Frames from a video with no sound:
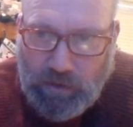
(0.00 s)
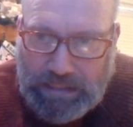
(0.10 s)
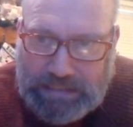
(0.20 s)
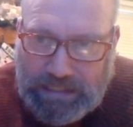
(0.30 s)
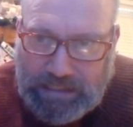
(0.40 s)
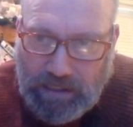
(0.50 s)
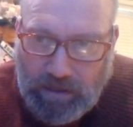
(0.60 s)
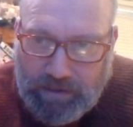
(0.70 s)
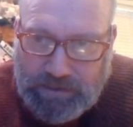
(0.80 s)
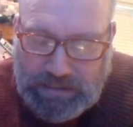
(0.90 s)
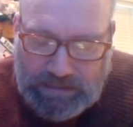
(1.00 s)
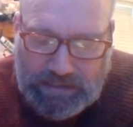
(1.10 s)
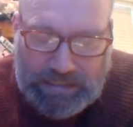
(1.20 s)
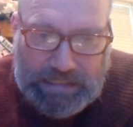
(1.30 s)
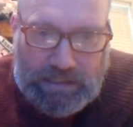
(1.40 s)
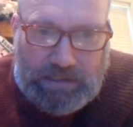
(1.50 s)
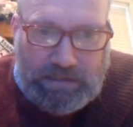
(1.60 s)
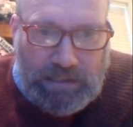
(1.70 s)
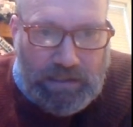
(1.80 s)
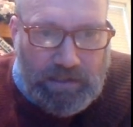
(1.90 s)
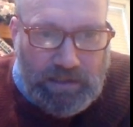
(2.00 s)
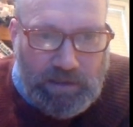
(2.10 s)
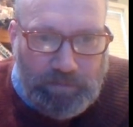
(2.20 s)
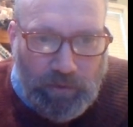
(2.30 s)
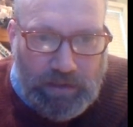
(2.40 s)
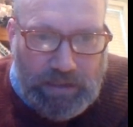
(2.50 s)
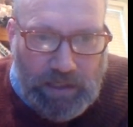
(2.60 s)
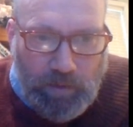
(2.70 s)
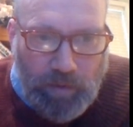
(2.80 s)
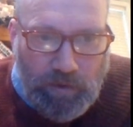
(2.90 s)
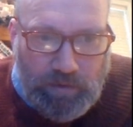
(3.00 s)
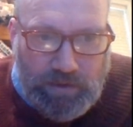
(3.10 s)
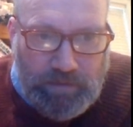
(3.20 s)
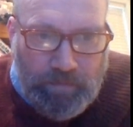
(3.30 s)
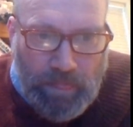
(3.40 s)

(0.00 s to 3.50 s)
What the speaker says: his ideology, his ideas in his book that he wrote.